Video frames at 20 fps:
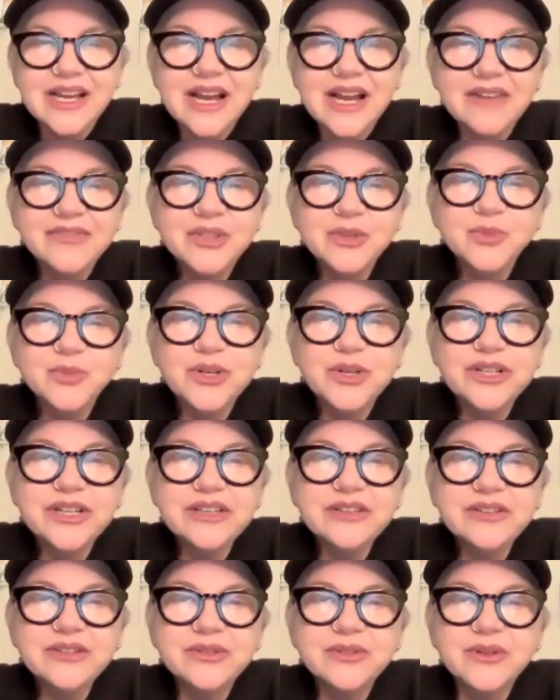After
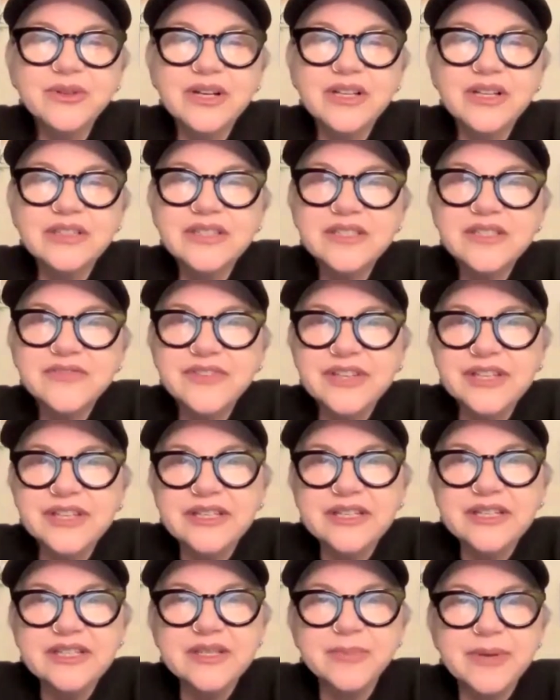working through Anya's
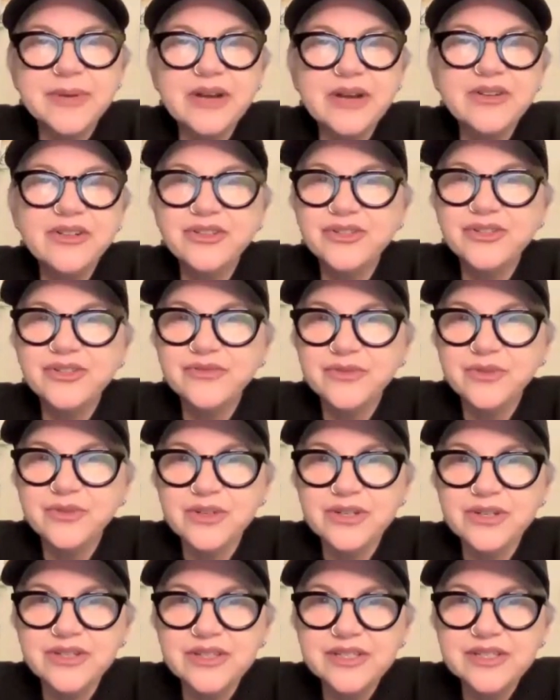feelings about her
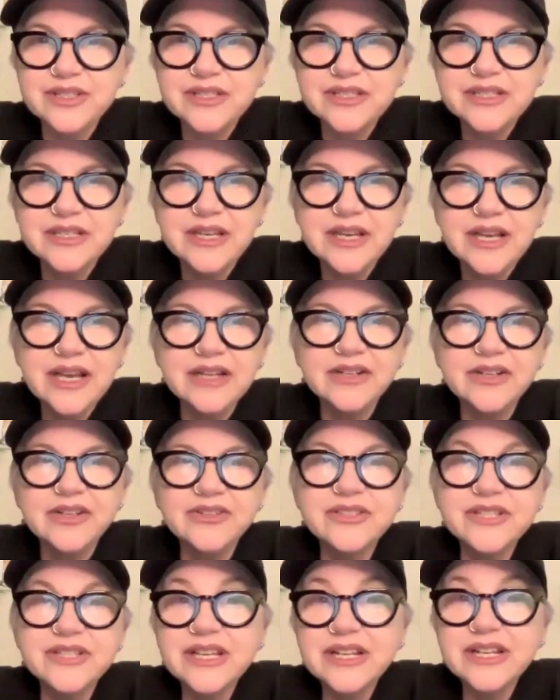divorce and
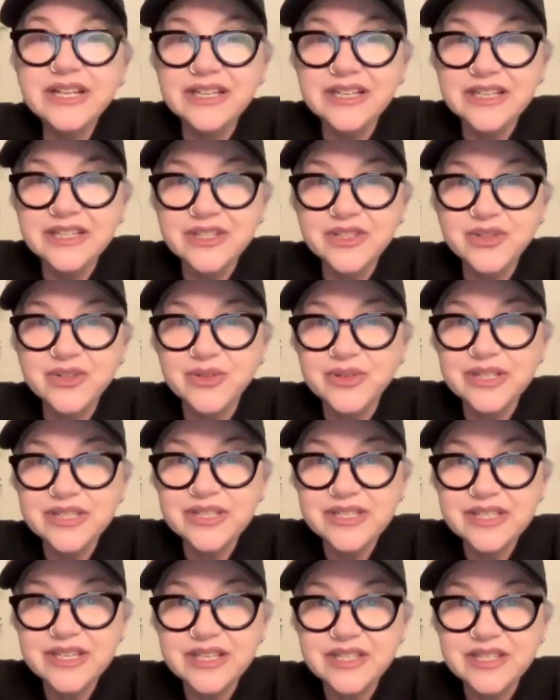her dating history
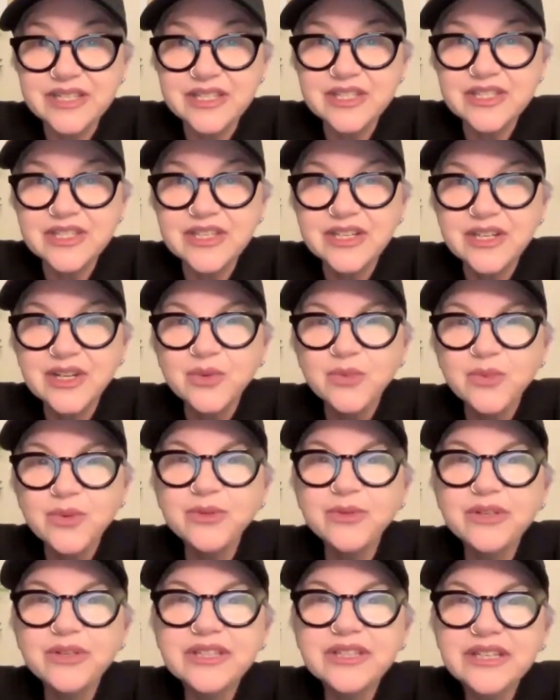since, we
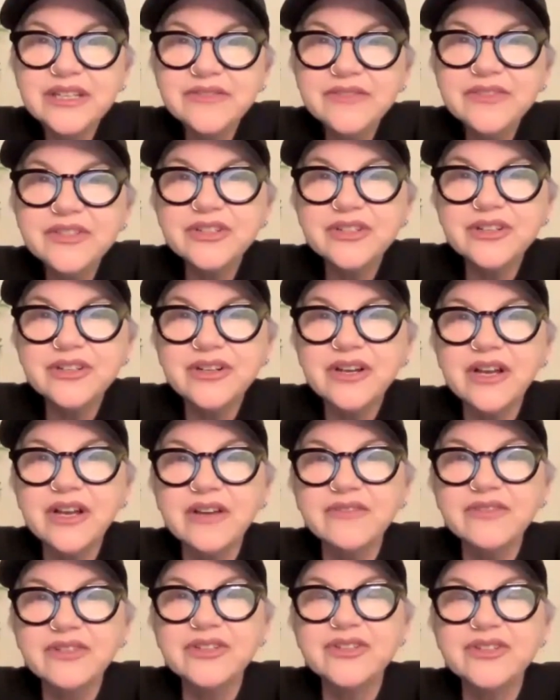relieved her
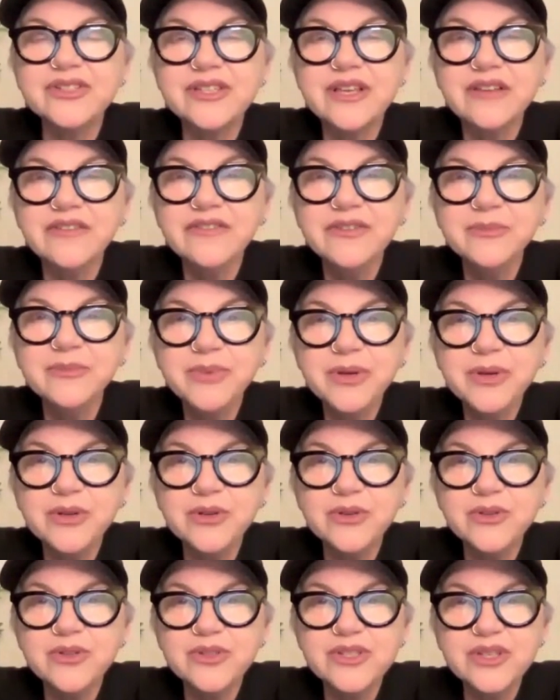of her
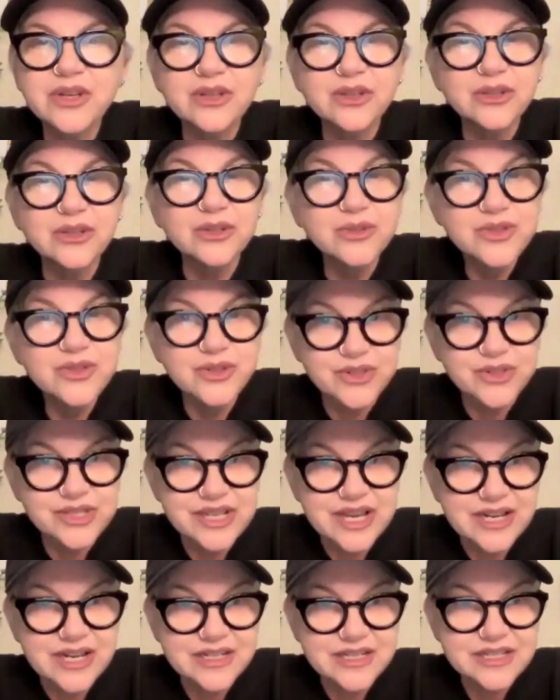self-imposed loser
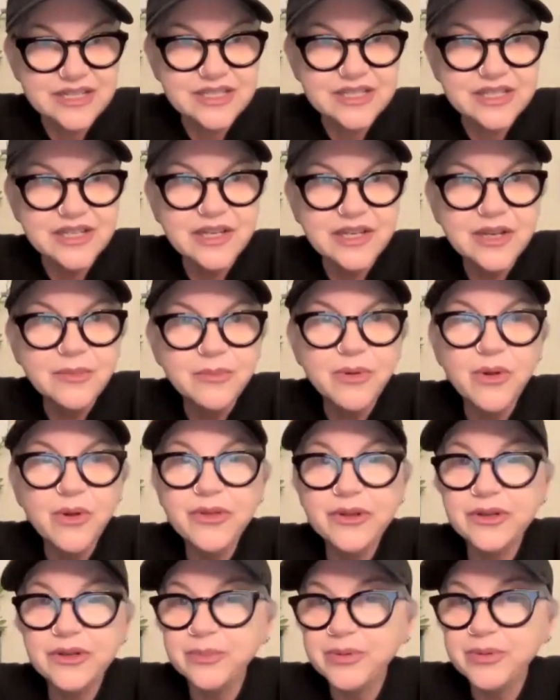status,
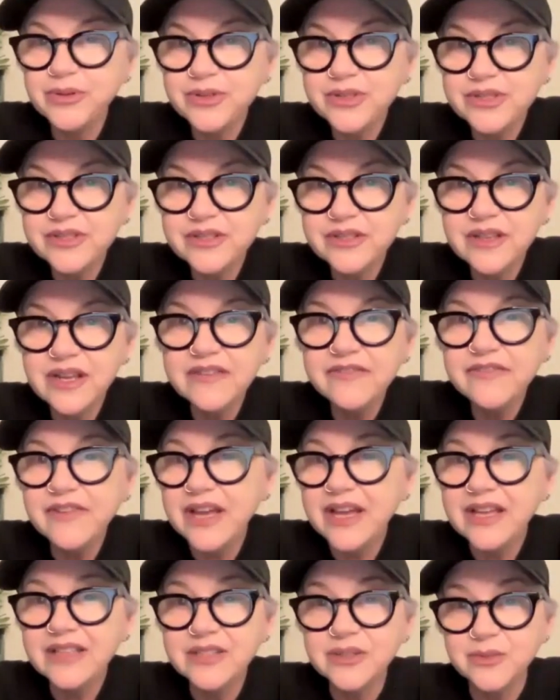both in her personal life
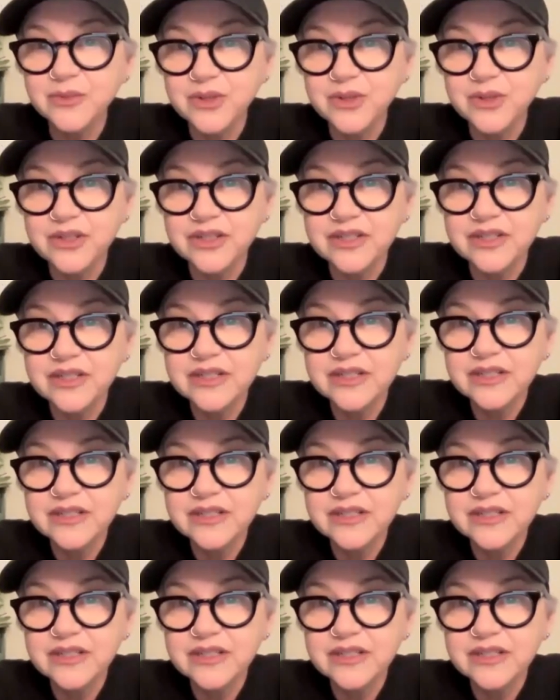and at work.